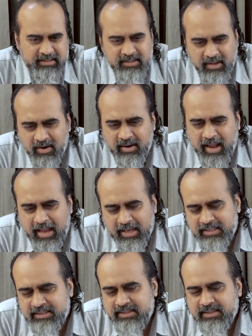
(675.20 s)
is not
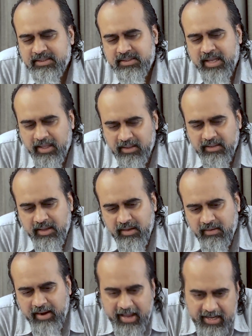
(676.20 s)
as
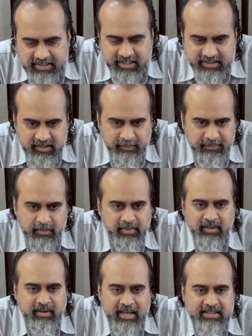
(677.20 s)
healthy or as
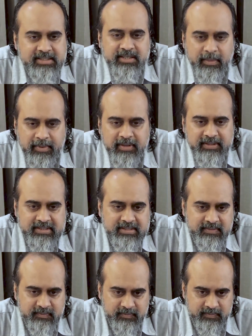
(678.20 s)
acceptable as it
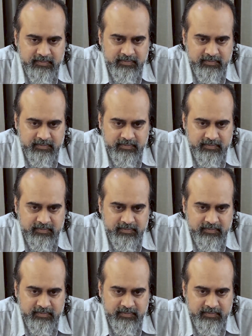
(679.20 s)
appears.